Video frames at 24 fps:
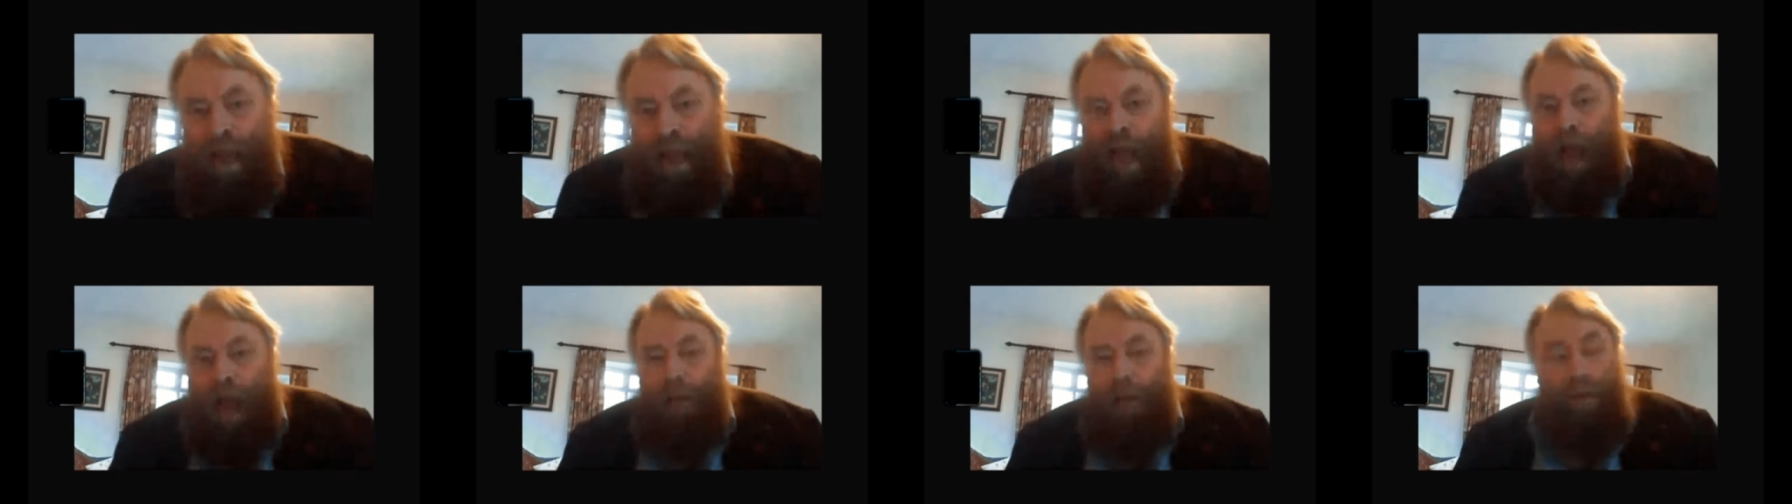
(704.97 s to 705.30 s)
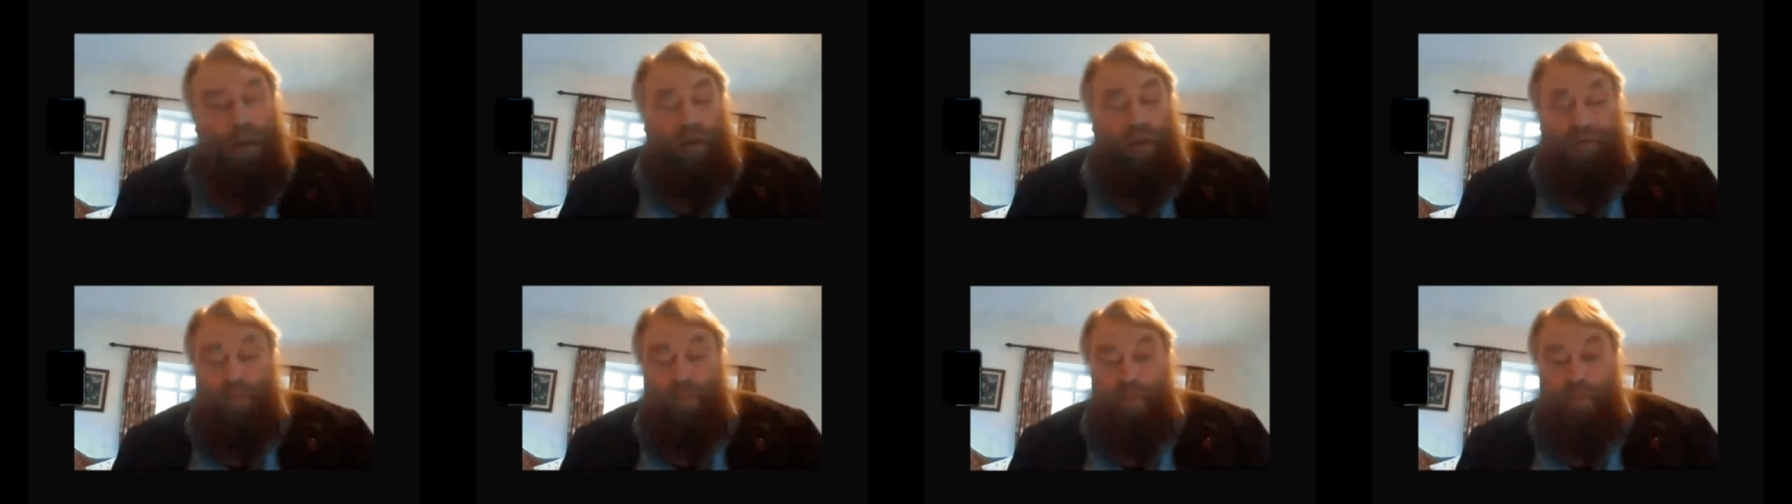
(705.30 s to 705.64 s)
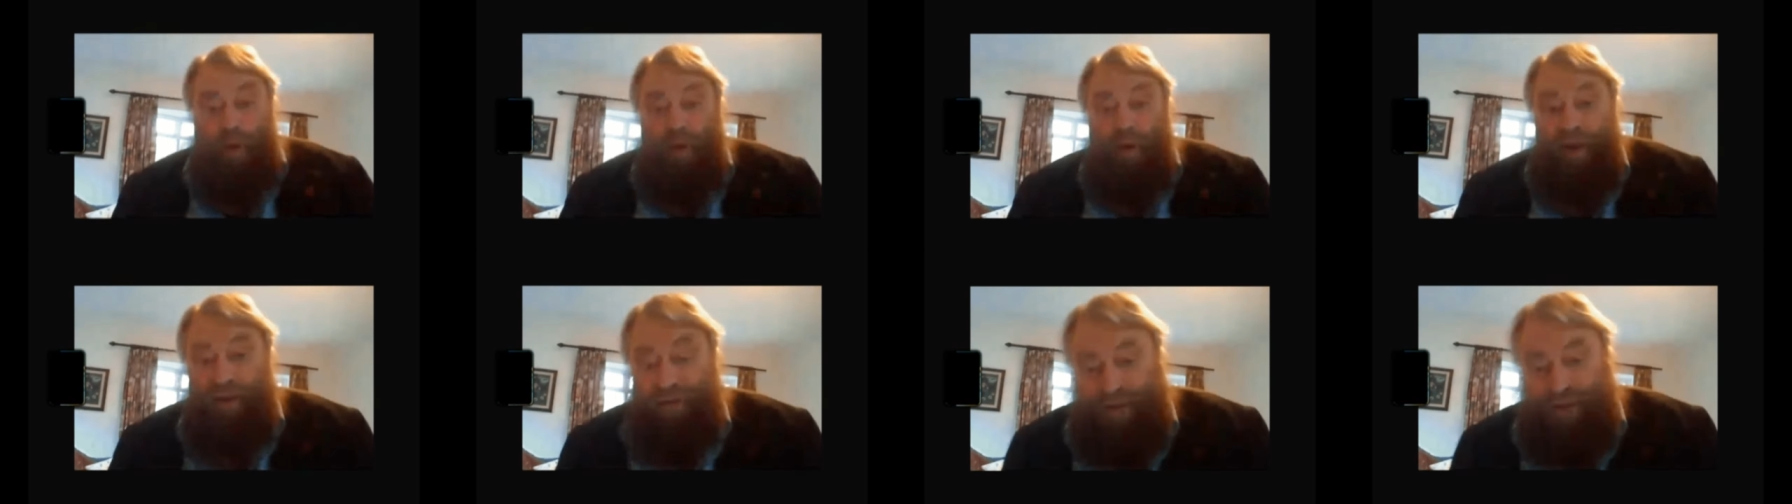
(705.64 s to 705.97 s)
because
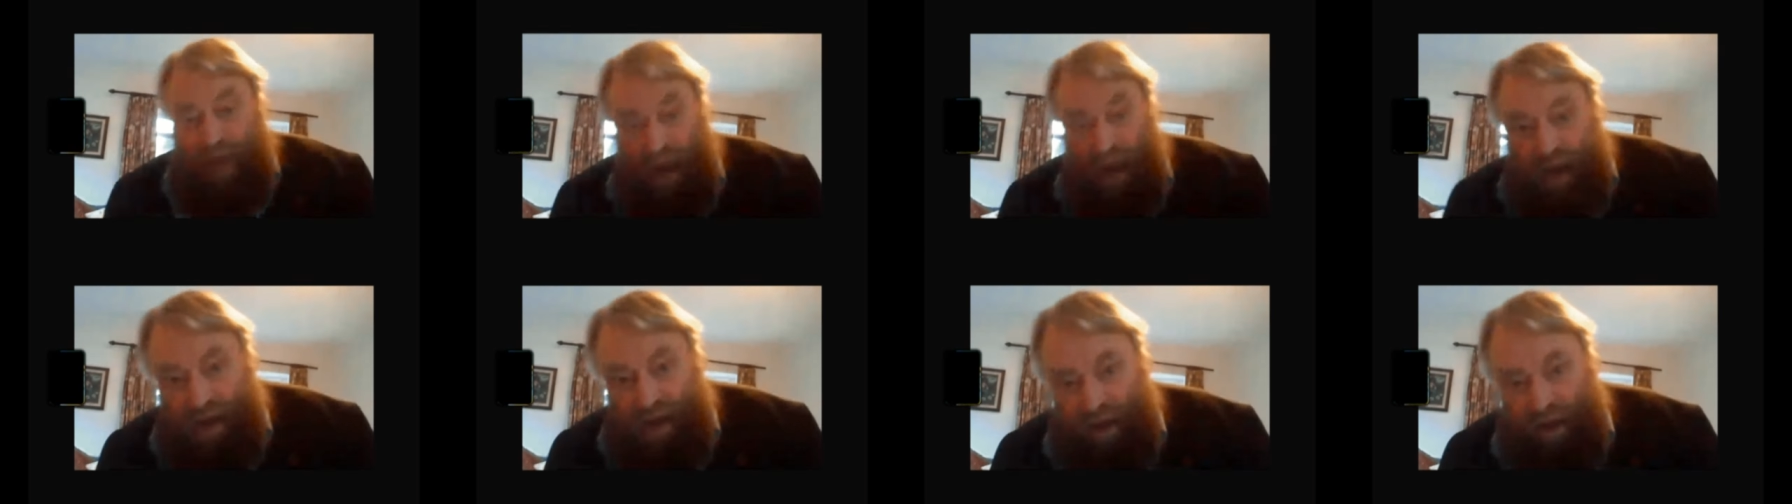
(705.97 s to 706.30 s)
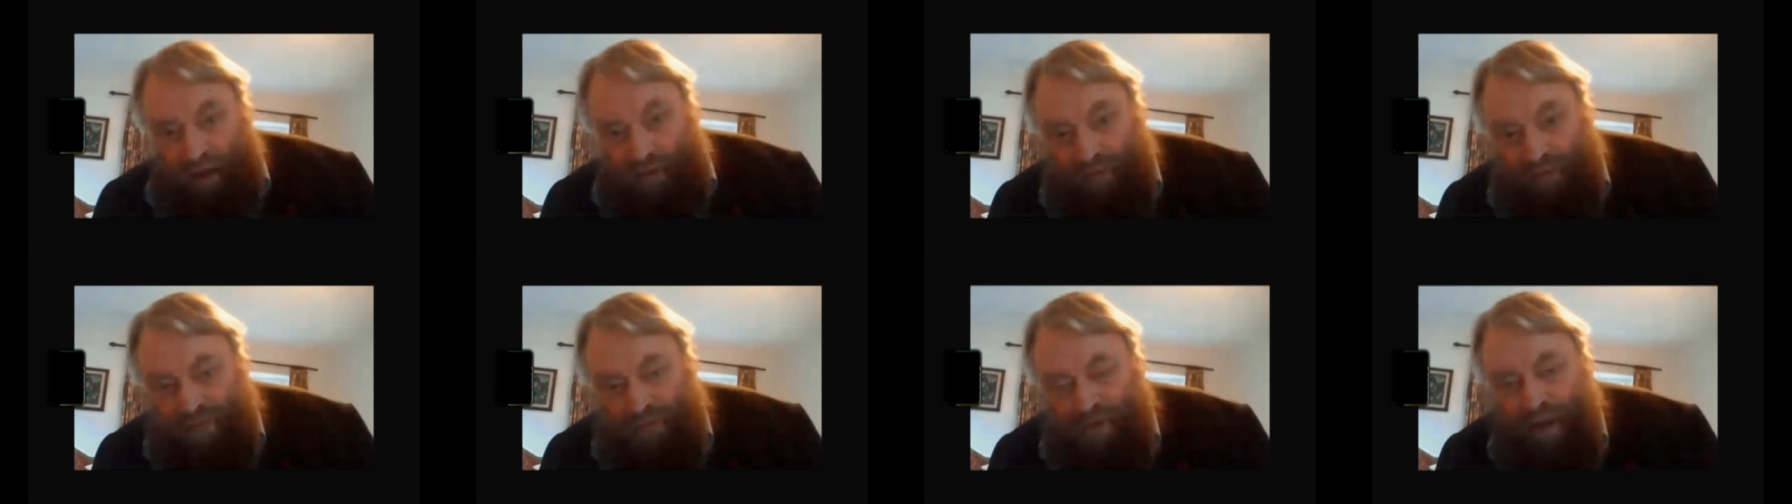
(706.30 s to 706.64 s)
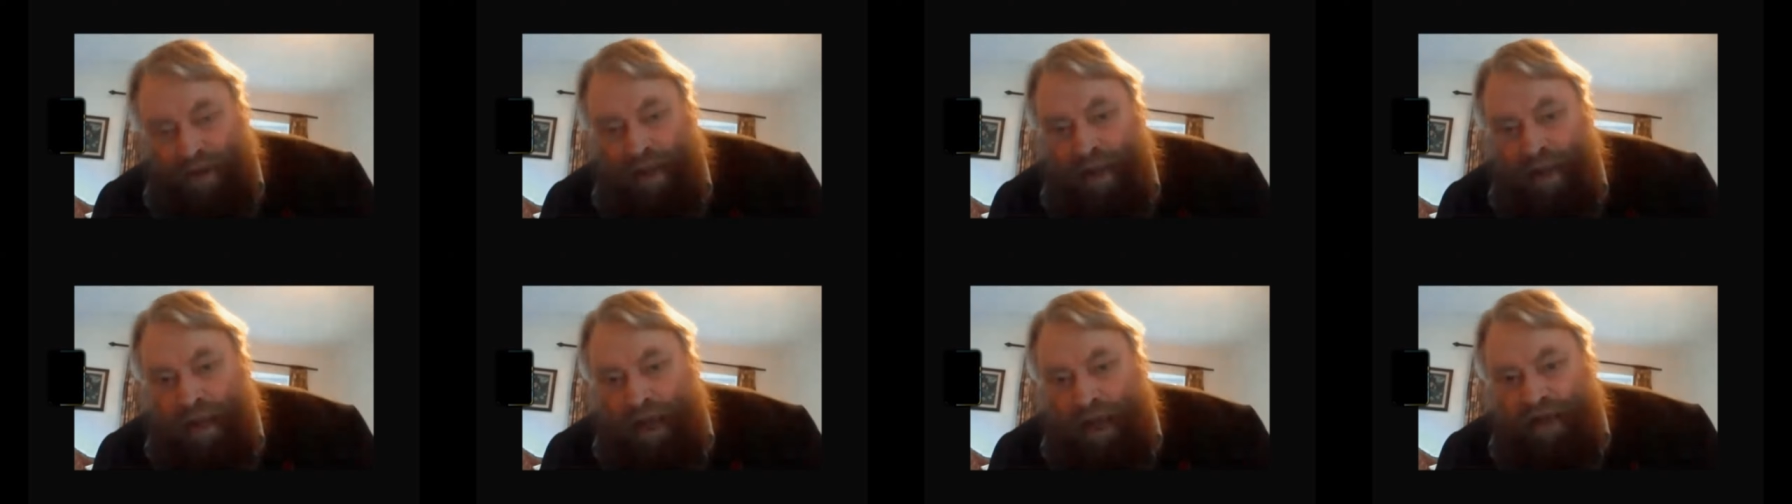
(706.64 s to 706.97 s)
Boris Karloff
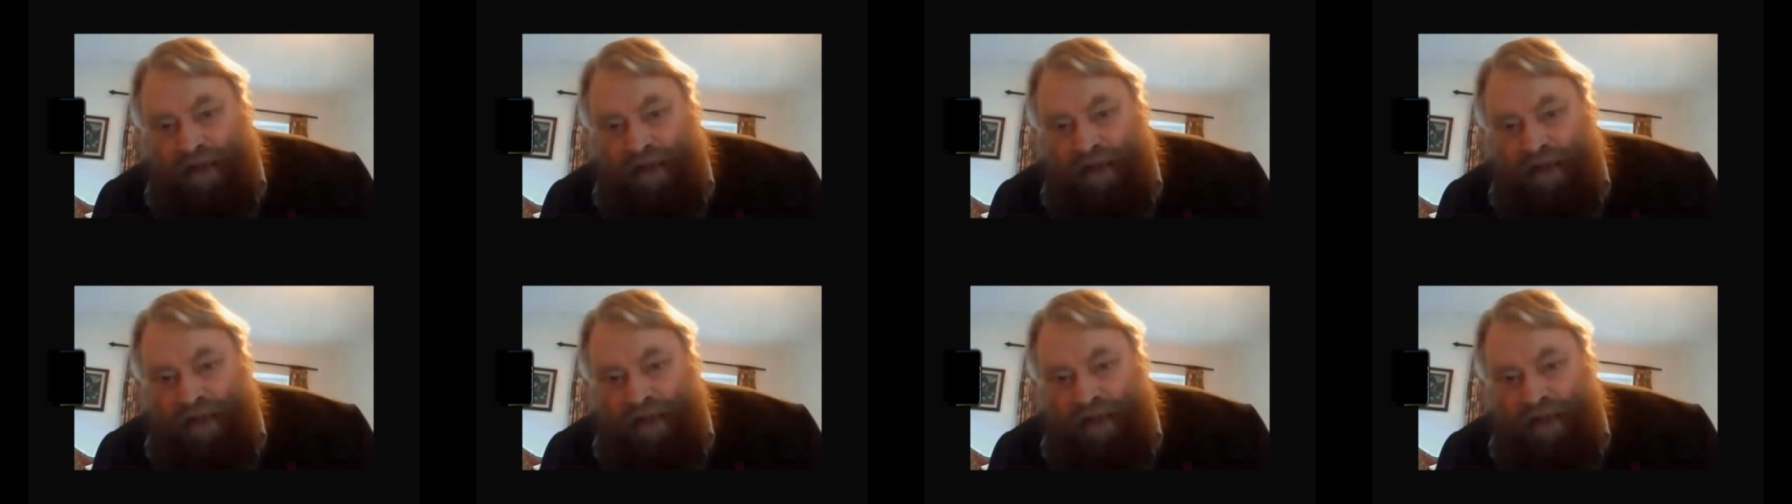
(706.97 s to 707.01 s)
as